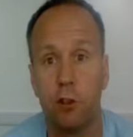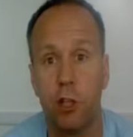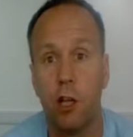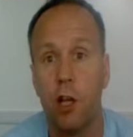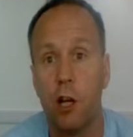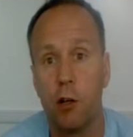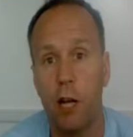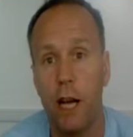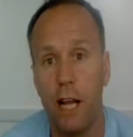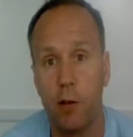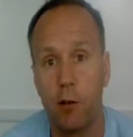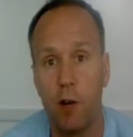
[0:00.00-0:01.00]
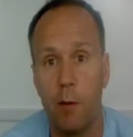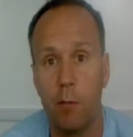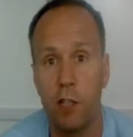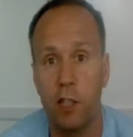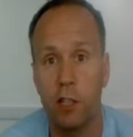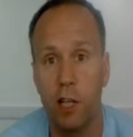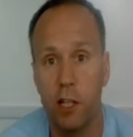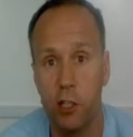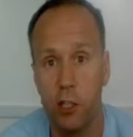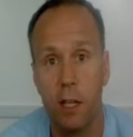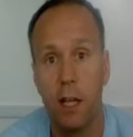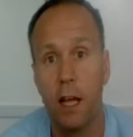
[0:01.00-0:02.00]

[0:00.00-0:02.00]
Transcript: us an accurate representation.